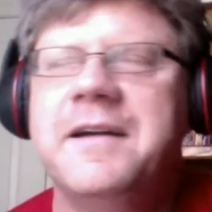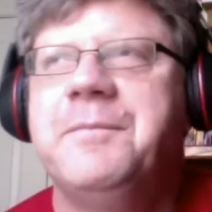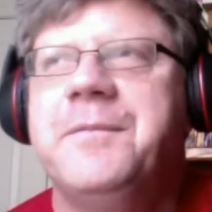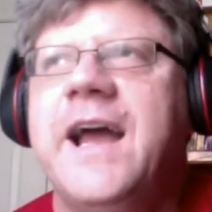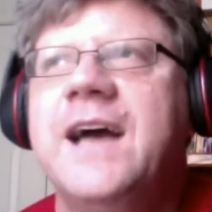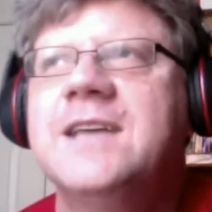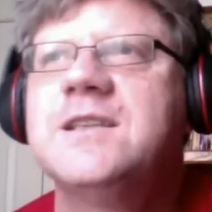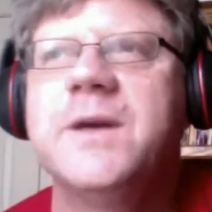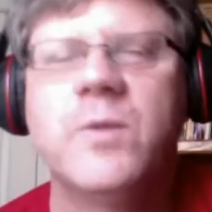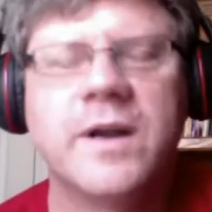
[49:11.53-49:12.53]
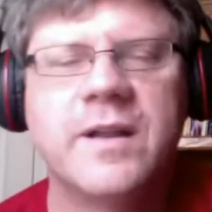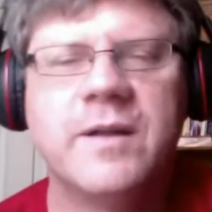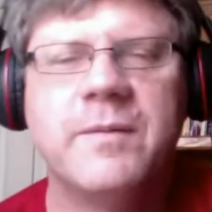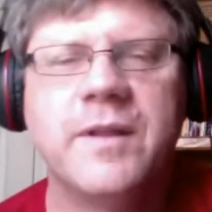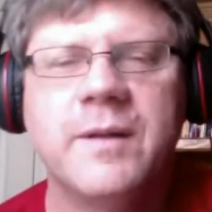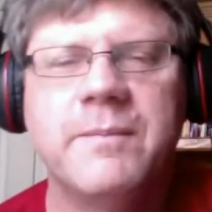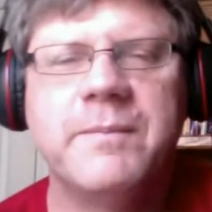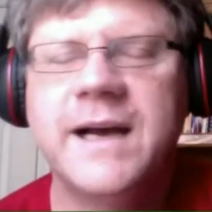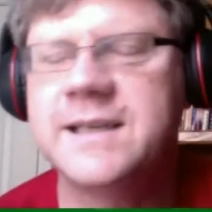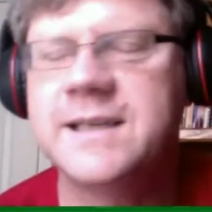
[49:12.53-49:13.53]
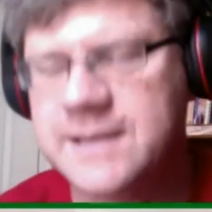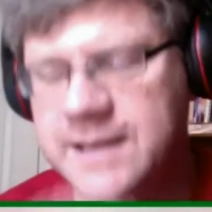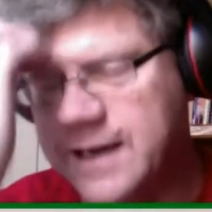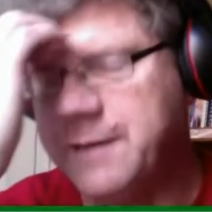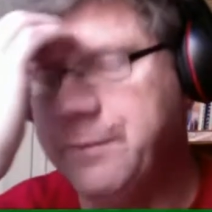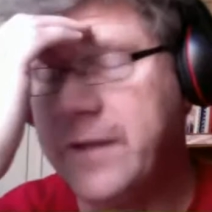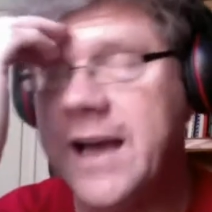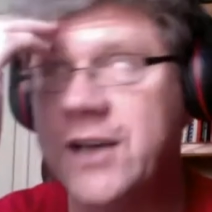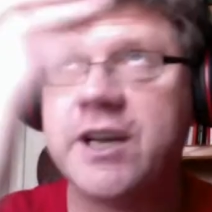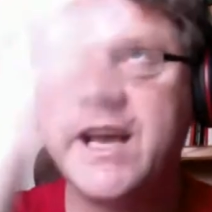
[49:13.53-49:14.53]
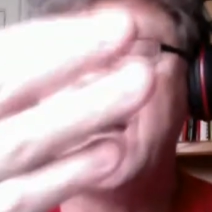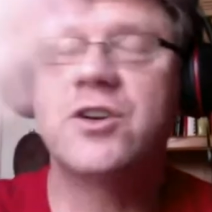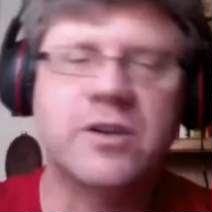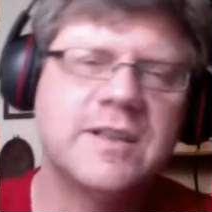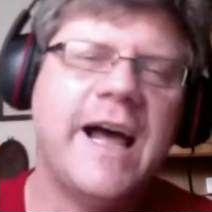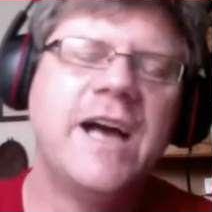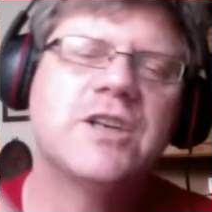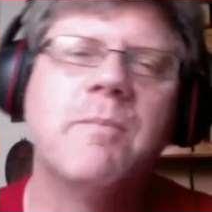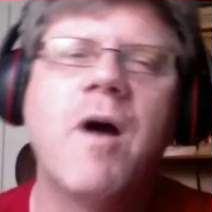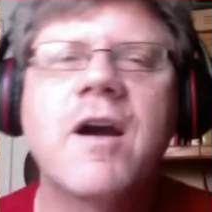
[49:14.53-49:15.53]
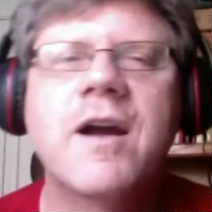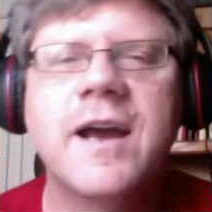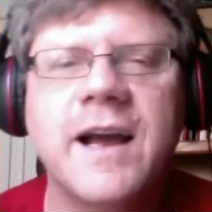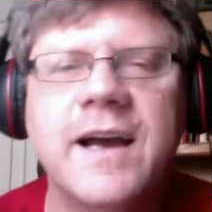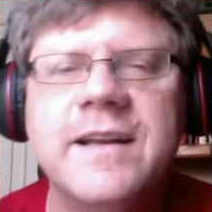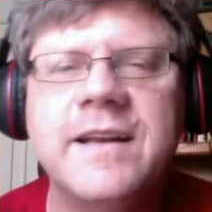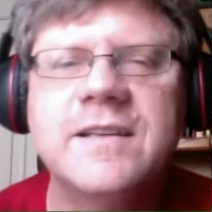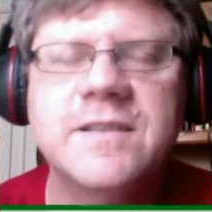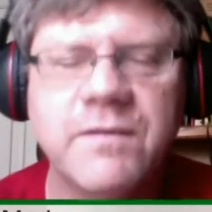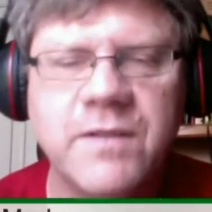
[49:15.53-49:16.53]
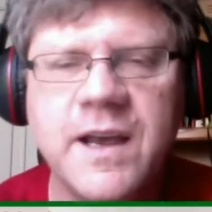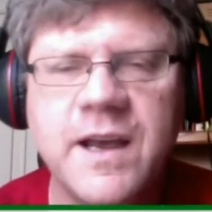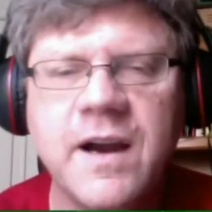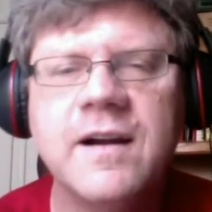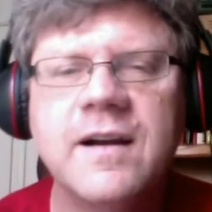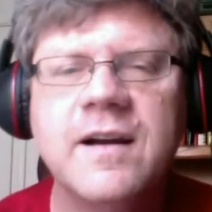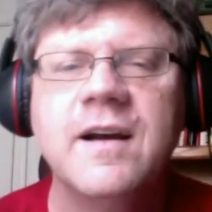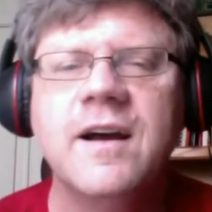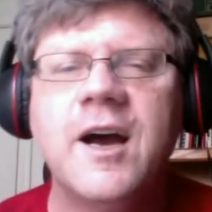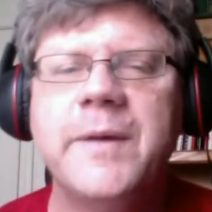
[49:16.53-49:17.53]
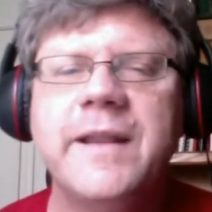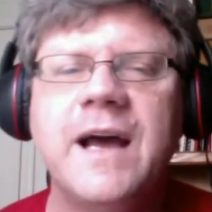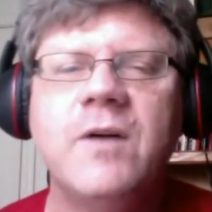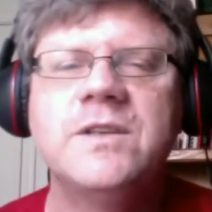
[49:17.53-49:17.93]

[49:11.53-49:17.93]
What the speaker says: Has to be one of the best educational / marketing ideas of the year. I mean, that was